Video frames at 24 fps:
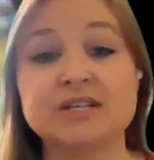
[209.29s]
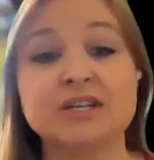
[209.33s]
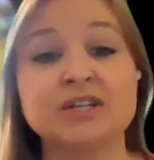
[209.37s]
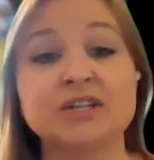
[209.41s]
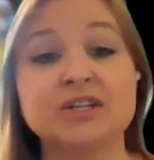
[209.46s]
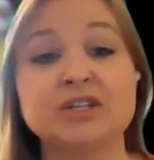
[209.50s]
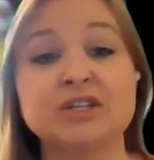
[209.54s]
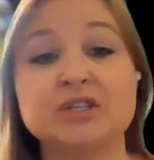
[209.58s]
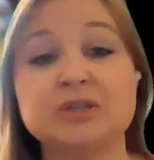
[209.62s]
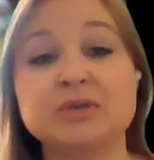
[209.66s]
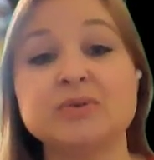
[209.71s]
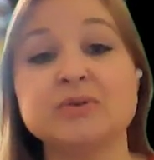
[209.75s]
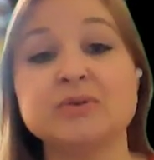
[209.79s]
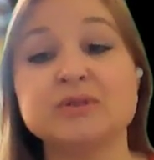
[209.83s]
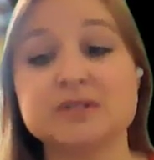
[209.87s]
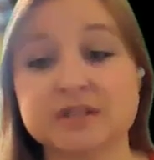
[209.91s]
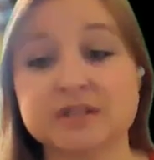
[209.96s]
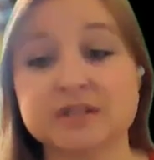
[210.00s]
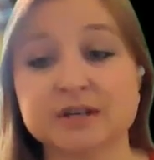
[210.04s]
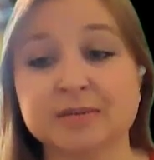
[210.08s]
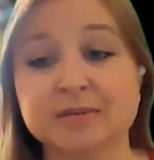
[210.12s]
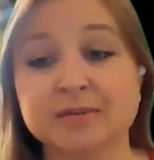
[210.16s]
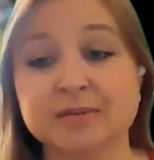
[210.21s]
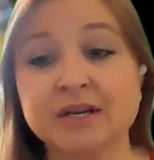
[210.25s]
and use
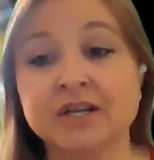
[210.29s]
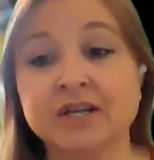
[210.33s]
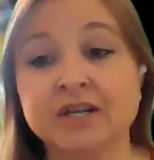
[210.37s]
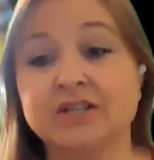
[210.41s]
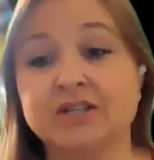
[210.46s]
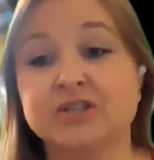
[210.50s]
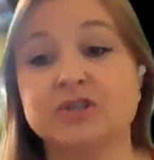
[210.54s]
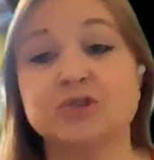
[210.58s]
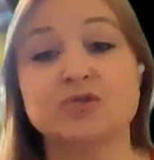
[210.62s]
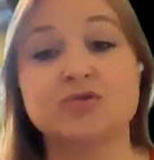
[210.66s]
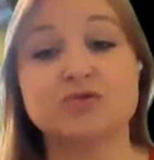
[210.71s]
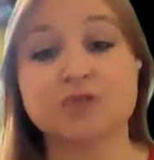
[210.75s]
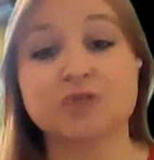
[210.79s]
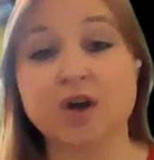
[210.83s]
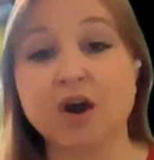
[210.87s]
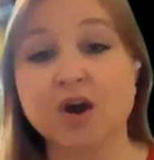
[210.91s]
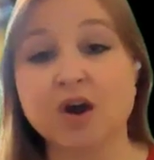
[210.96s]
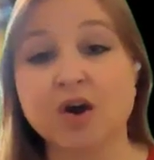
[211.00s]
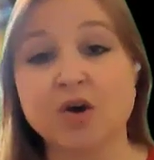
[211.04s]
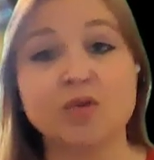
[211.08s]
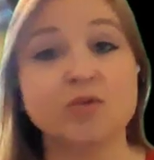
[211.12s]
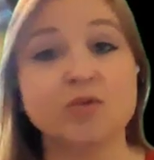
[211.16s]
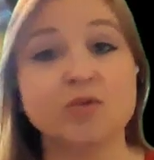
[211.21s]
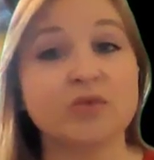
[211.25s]
them to grow,